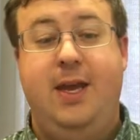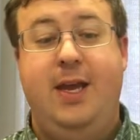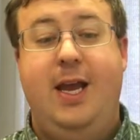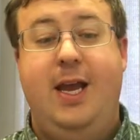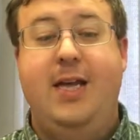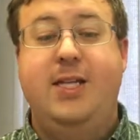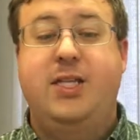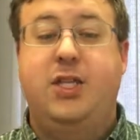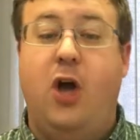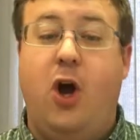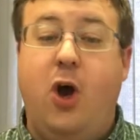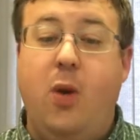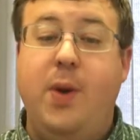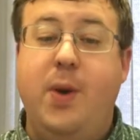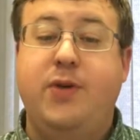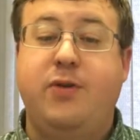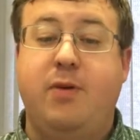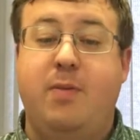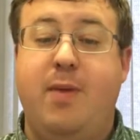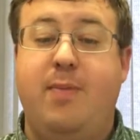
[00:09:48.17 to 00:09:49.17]
is to
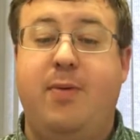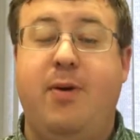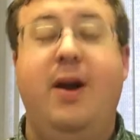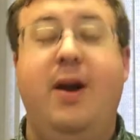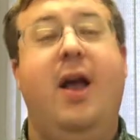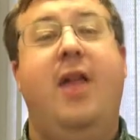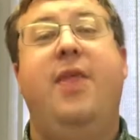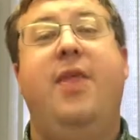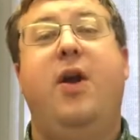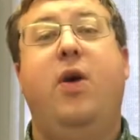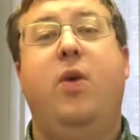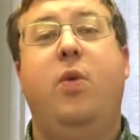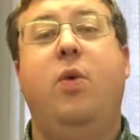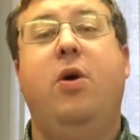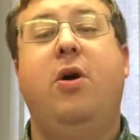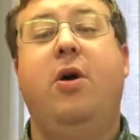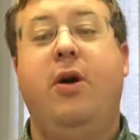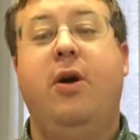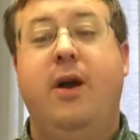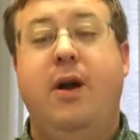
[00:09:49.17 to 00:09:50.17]
always remember that a
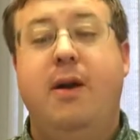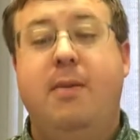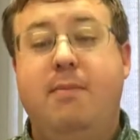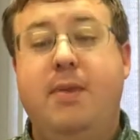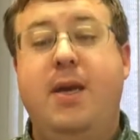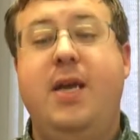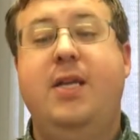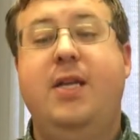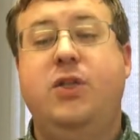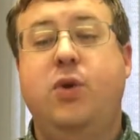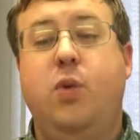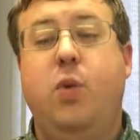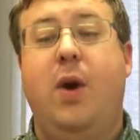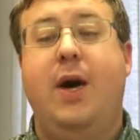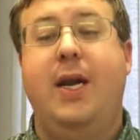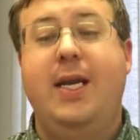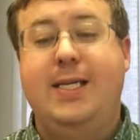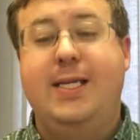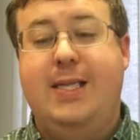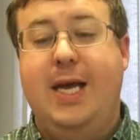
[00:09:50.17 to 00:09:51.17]
word means
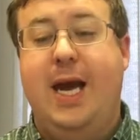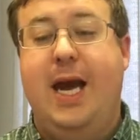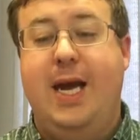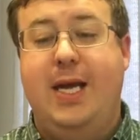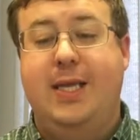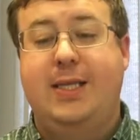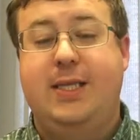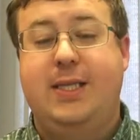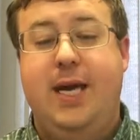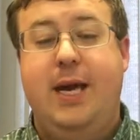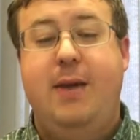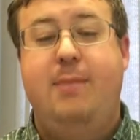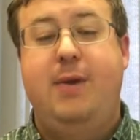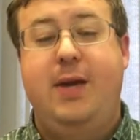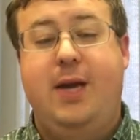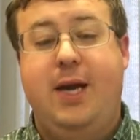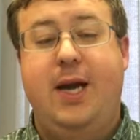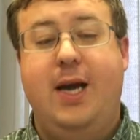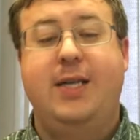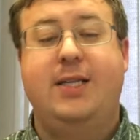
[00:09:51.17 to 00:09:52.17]
what it does
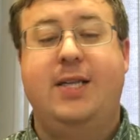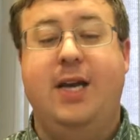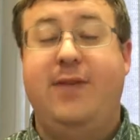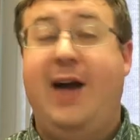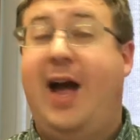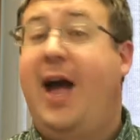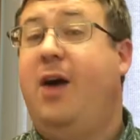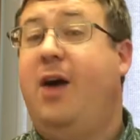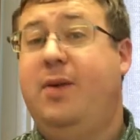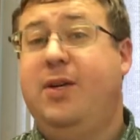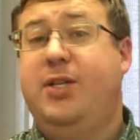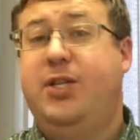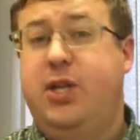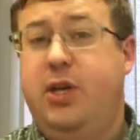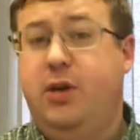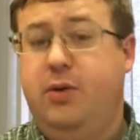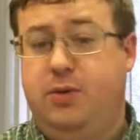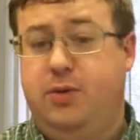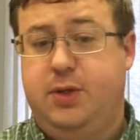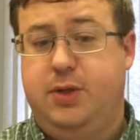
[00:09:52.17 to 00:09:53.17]
because of how it's
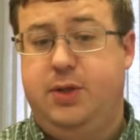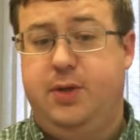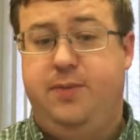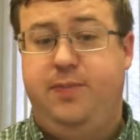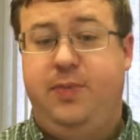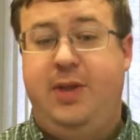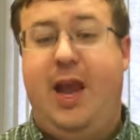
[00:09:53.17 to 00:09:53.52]
used.